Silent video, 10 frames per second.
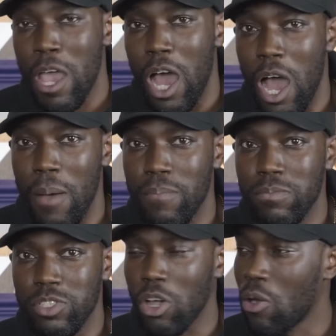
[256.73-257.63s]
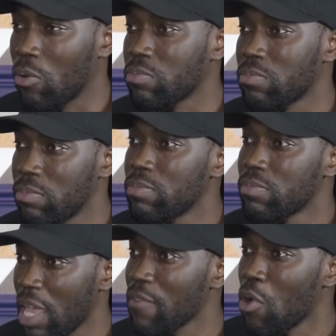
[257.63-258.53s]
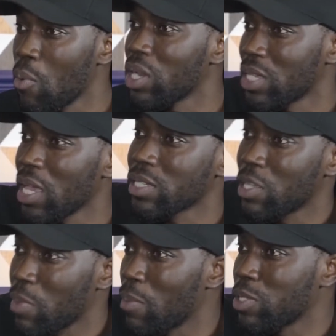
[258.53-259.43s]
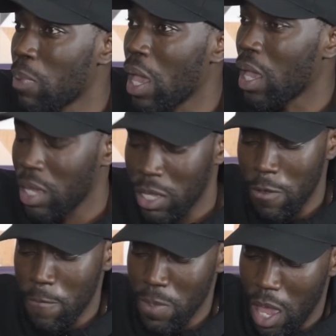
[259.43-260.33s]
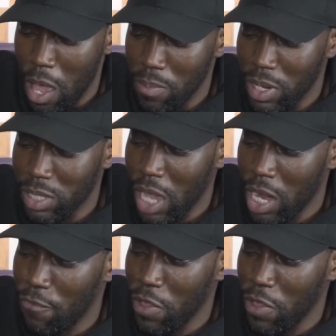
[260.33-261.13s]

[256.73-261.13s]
Yeah. So they've got what it takes to be able to pay these kind of